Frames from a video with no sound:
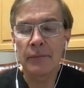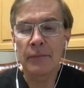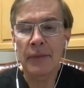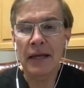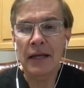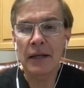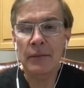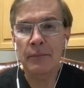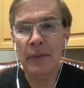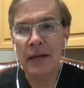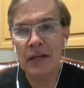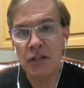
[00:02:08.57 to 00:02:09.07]

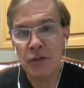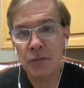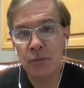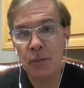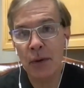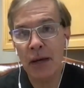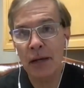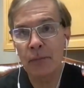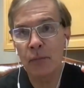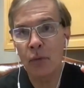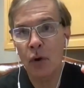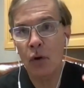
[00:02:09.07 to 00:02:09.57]
may, may
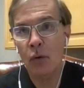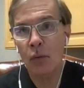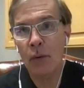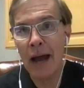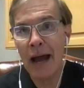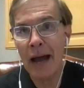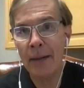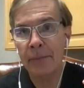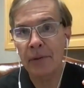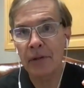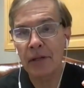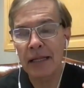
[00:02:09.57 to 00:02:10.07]
spread more
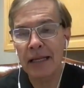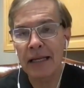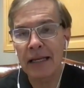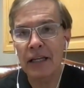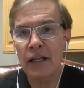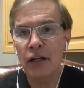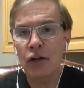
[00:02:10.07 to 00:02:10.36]
rapidly.